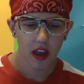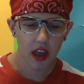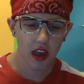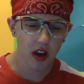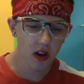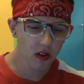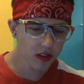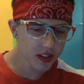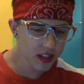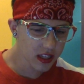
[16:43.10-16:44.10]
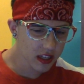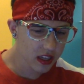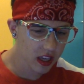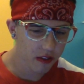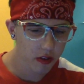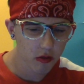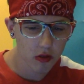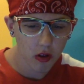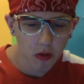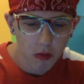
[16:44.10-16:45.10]
Ew, Zeke, if you
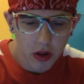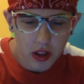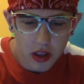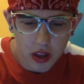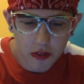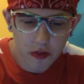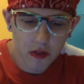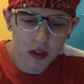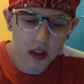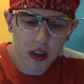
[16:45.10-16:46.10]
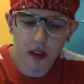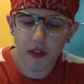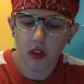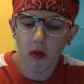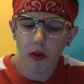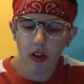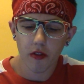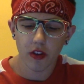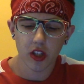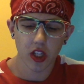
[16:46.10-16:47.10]
don't want, if if you don't want your
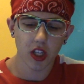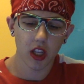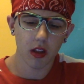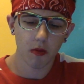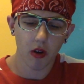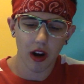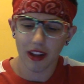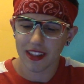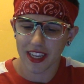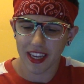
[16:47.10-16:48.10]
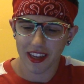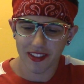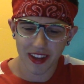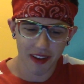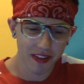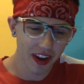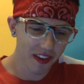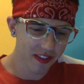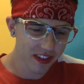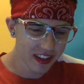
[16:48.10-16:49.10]
virginity anymore, I'll take it, Tommy
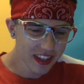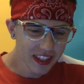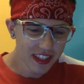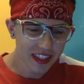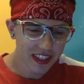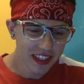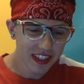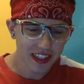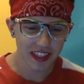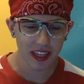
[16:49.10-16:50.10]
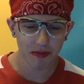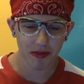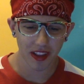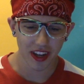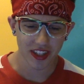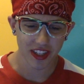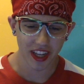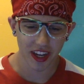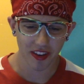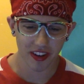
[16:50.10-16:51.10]
offered. Zeke blushed and
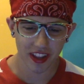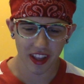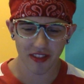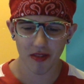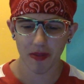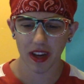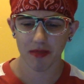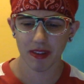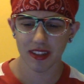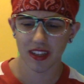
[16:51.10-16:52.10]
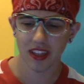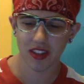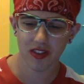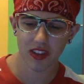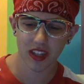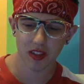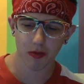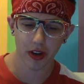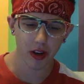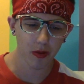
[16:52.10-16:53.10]
I grinned and I turned back in my seat. Trace,
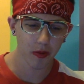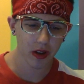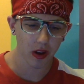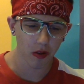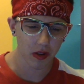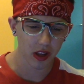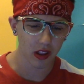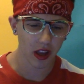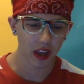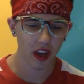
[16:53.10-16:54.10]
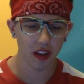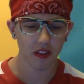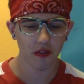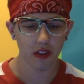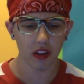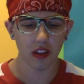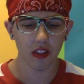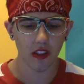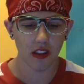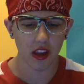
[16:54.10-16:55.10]
where are we going? I asked,
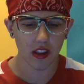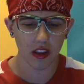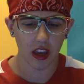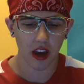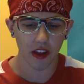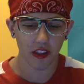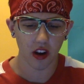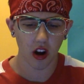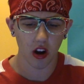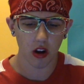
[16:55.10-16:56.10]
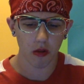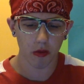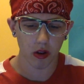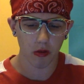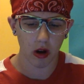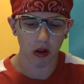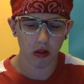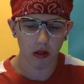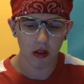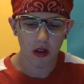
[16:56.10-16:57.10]
feeling the need to get out of the car and run around.